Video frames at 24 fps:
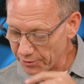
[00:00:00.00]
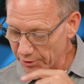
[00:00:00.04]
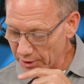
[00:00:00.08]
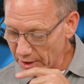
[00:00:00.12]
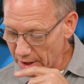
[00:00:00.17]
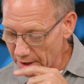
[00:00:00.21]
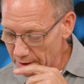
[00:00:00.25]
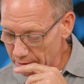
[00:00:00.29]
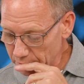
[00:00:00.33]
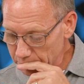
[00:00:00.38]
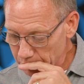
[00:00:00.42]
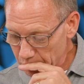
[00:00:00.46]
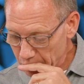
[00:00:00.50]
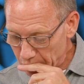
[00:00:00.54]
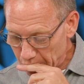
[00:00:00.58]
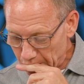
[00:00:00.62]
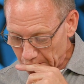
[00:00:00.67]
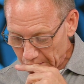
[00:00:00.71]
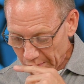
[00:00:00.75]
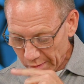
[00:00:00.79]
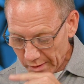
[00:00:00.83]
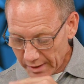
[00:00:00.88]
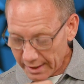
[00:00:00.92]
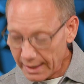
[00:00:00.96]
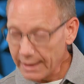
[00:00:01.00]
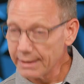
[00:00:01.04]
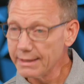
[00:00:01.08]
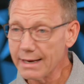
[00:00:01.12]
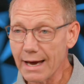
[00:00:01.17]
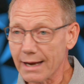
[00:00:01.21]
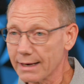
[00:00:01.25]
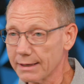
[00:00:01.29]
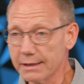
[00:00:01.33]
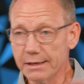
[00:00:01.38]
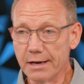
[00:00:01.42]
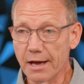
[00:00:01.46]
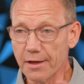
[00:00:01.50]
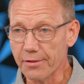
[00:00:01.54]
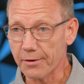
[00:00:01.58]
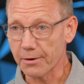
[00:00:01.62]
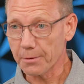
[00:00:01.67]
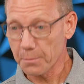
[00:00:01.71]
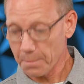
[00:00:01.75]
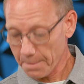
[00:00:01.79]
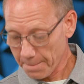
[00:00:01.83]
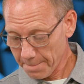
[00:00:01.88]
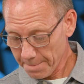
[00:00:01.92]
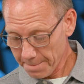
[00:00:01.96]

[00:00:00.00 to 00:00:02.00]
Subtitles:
alone and not in another.